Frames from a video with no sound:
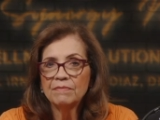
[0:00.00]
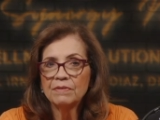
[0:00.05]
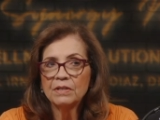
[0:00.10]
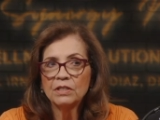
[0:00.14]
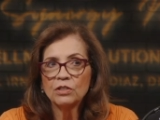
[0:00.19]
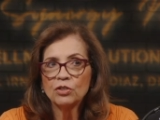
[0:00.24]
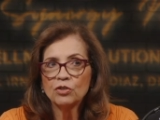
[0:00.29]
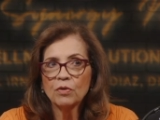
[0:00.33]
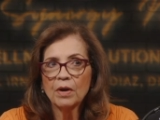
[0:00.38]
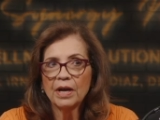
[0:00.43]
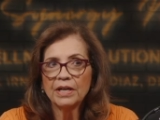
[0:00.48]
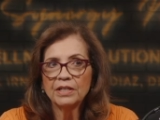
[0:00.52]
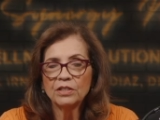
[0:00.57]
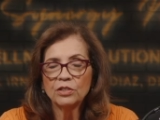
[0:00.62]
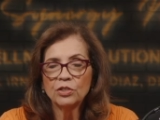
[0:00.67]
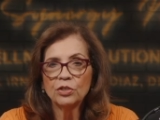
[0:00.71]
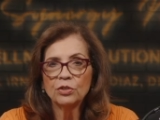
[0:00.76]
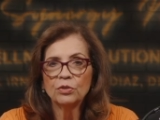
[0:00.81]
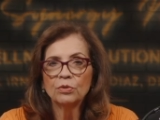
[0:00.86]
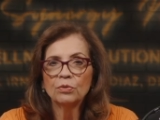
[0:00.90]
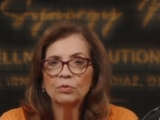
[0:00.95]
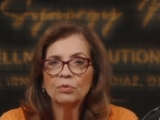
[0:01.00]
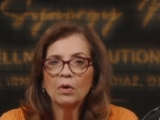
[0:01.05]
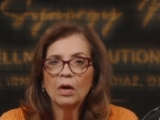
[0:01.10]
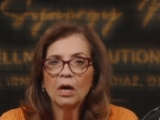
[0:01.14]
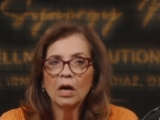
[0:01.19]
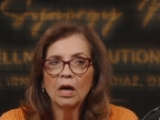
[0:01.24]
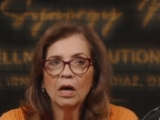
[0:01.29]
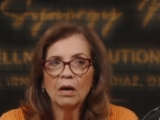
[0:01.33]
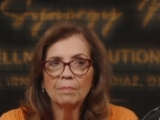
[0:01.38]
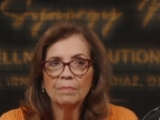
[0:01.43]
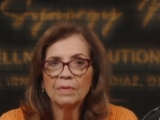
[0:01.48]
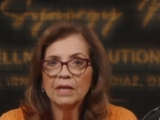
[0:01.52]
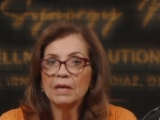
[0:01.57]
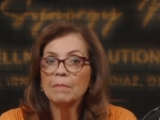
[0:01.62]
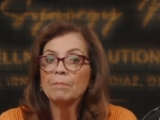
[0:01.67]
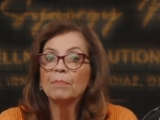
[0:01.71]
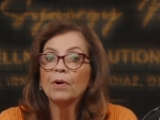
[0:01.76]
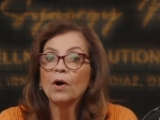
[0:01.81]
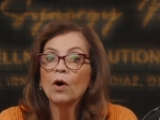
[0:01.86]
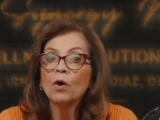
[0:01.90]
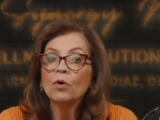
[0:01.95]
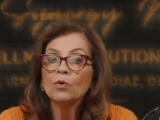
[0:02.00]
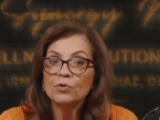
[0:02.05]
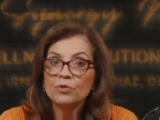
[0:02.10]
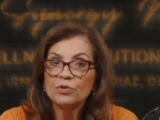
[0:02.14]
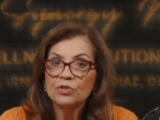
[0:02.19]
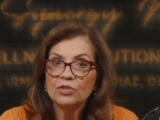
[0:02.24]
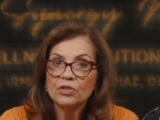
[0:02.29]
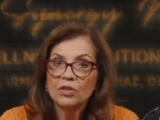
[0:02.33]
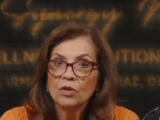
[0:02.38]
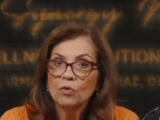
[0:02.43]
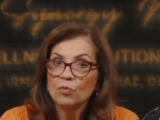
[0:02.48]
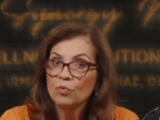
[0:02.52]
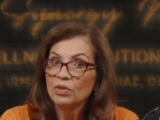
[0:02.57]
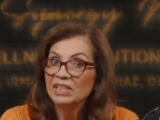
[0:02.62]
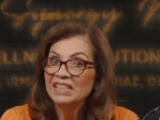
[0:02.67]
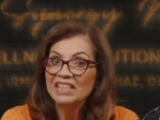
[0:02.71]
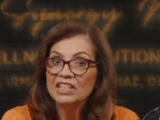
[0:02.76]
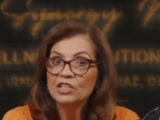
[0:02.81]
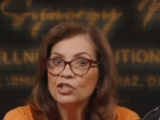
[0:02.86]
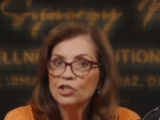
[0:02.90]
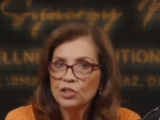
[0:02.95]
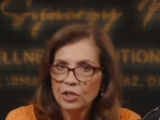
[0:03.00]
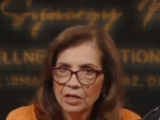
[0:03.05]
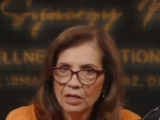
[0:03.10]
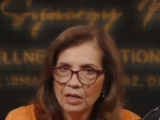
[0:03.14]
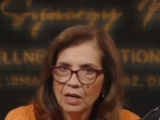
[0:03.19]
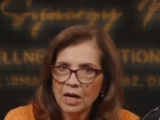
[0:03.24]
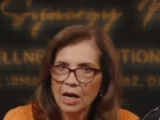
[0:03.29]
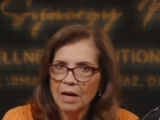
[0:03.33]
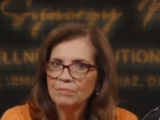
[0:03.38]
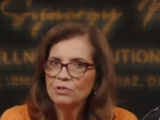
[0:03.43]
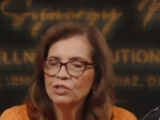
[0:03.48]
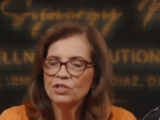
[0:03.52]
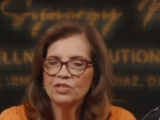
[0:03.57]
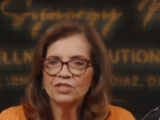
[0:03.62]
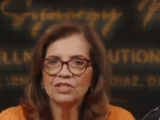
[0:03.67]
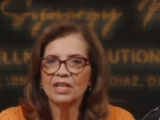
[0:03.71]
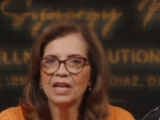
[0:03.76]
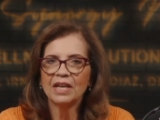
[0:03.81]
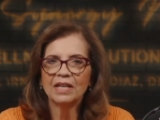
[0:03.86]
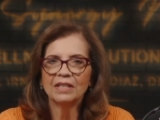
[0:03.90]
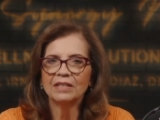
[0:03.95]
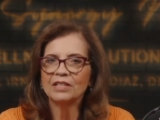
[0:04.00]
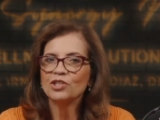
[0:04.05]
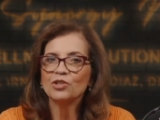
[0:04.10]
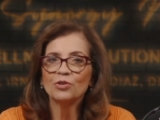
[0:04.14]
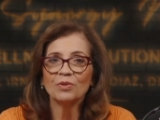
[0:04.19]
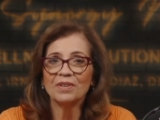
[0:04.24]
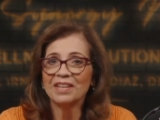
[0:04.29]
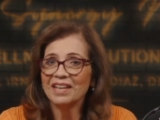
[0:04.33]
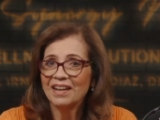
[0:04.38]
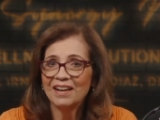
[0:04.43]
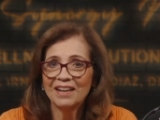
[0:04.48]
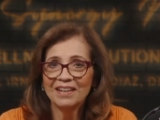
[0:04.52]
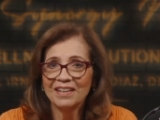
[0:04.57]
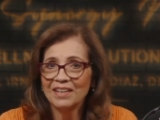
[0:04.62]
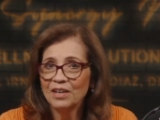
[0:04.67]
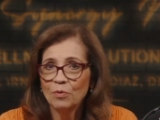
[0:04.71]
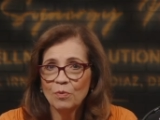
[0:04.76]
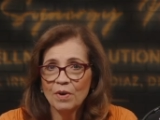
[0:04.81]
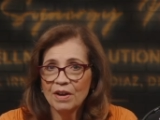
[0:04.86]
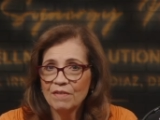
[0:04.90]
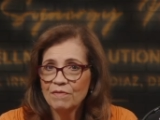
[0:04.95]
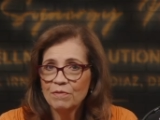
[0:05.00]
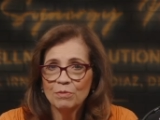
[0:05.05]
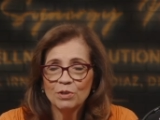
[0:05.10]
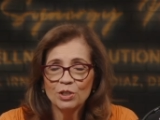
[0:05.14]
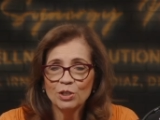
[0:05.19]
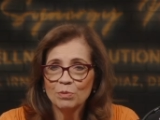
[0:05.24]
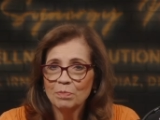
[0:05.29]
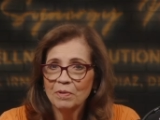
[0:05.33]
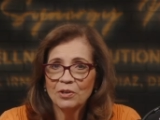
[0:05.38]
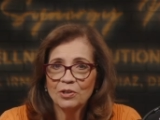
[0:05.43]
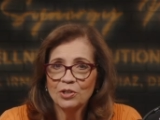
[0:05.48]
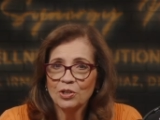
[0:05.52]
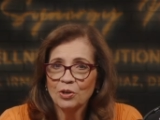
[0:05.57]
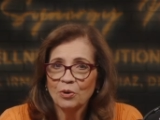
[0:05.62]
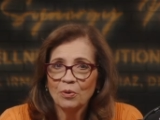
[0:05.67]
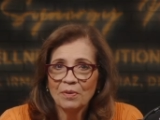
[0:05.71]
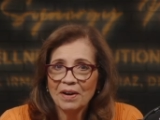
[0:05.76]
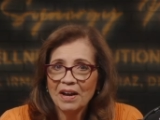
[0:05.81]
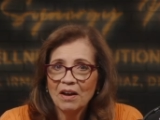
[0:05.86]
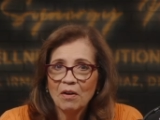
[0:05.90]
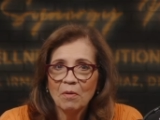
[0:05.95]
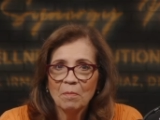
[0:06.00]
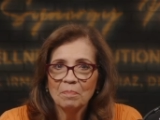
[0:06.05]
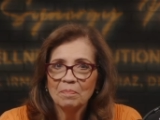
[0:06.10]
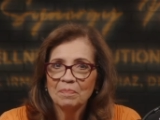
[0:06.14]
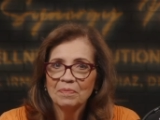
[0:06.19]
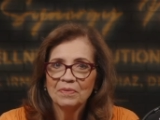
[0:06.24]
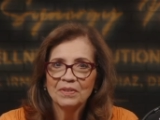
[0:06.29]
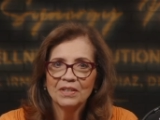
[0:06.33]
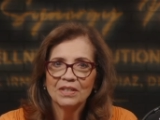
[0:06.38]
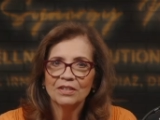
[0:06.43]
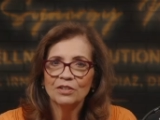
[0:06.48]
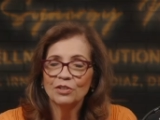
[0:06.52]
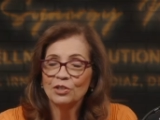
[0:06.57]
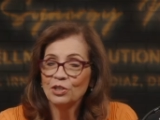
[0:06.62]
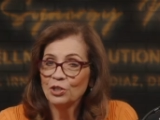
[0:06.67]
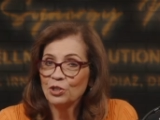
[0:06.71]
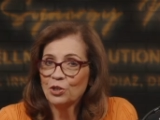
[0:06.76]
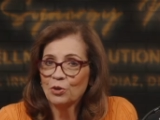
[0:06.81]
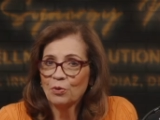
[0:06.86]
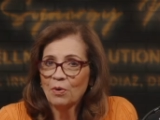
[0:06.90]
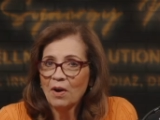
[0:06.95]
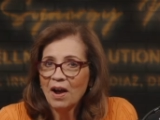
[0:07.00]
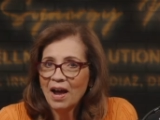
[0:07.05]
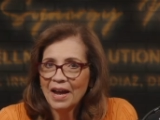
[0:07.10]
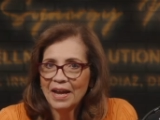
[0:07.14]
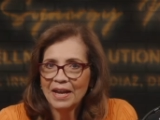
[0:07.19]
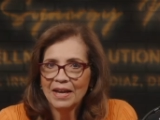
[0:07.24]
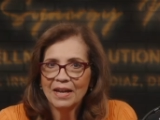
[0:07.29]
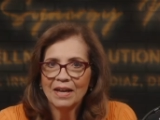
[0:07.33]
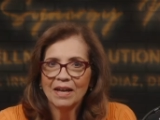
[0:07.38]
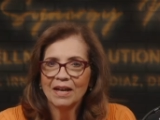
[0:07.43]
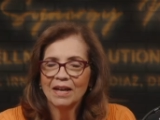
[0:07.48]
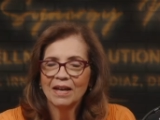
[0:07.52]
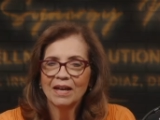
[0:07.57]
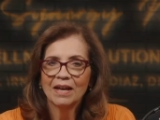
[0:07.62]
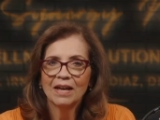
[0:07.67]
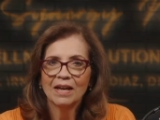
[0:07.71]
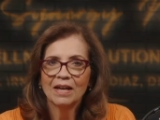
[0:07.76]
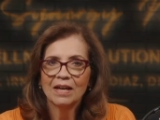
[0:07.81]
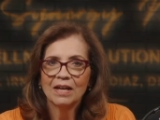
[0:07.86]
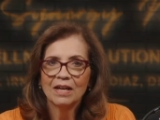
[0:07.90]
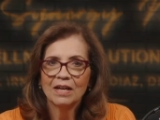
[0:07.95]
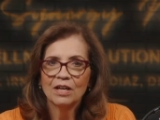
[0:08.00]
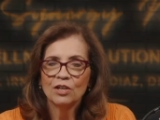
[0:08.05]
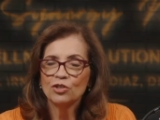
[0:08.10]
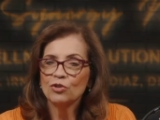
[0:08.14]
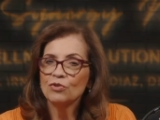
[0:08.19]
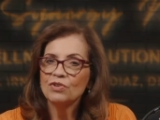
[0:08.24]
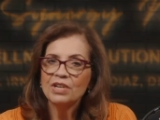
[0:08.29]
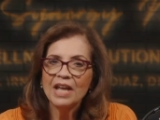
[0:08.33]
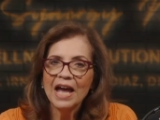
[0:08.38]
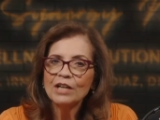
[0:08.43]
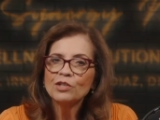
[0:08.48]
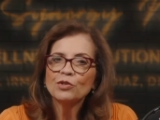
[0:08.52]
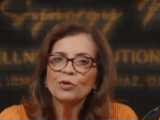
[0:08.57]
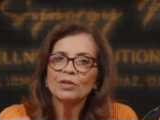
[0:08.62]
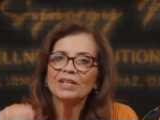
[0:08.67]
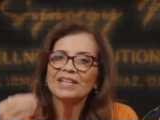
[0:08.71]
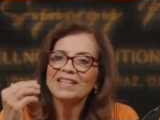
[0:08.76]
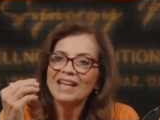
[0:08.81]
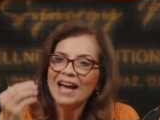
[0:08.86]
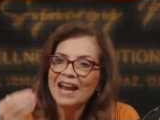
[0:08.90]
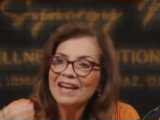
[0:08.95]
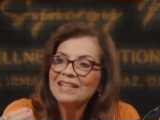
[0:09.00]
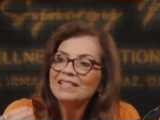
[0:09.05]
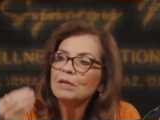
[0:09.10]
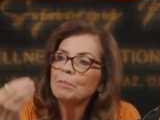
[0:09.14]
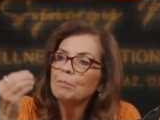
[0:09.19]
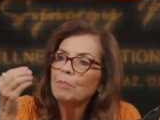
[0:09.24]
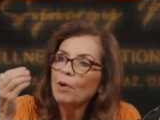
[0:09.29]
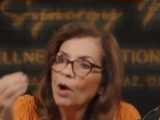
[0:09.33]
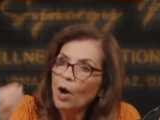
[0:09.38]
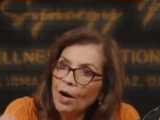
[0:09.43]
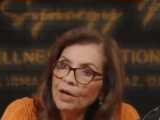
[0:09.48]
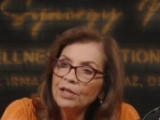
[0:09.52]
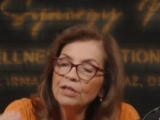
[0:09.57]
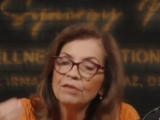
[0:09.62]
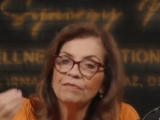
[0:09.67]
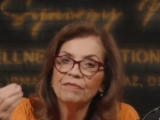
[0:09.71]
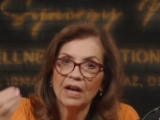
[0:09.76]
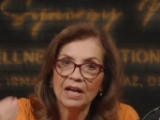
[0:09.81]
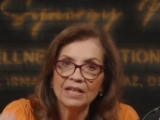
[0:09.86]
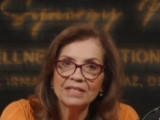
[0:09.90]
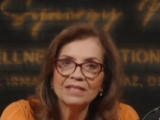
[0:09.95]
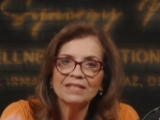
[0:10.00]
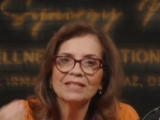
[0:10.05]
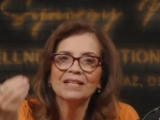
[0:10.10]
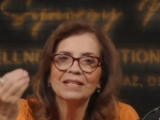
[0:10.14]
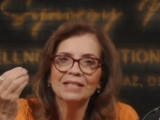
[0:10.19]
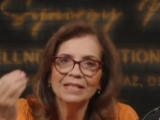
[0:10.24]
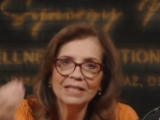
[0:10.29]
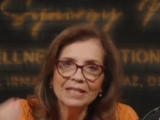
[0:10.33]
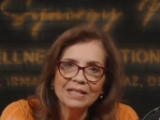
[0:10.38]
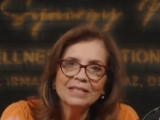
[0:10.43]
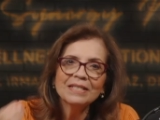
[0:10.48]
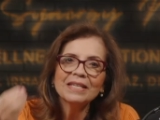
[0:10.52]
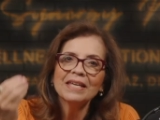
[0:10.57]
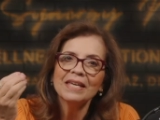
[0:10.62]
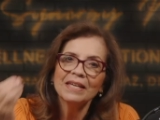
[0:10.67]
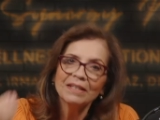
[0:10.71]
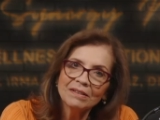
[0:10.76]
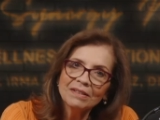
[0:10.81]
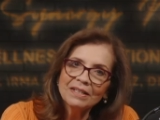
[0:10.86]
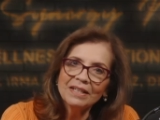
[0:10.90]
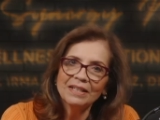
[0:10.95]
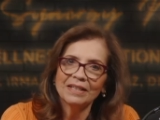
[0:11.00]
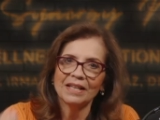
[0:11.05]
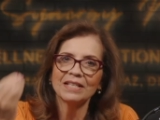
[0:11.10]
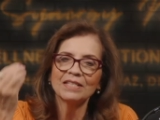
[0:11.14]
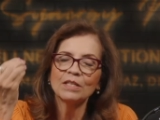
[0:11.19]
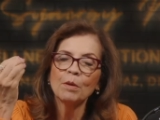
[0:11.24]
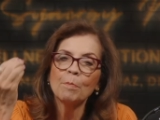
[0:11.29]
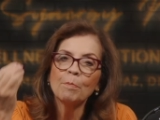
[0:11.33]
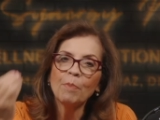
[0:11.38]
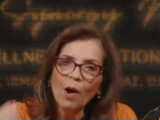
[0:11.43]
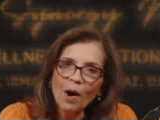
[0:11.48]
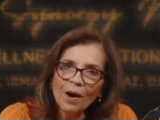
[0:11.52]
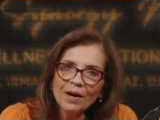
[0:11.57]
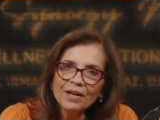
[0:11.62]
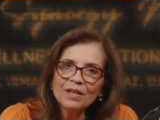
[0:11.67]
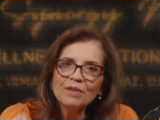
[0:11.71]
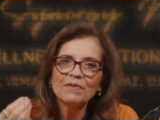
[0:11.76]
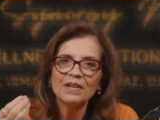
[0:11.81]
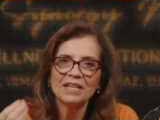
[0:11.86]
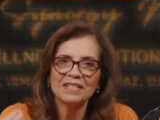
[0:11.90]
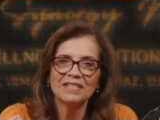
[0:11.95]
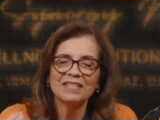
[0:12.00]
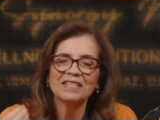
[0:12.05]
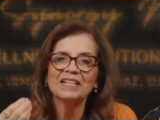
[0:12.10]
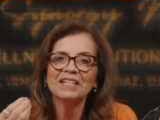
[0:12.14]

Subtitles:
trying to impose religion. I'm just saying that you cannot get away from the spiritual realm. You can try. So naturally, that is a part of us that needs healing. That's a part of us that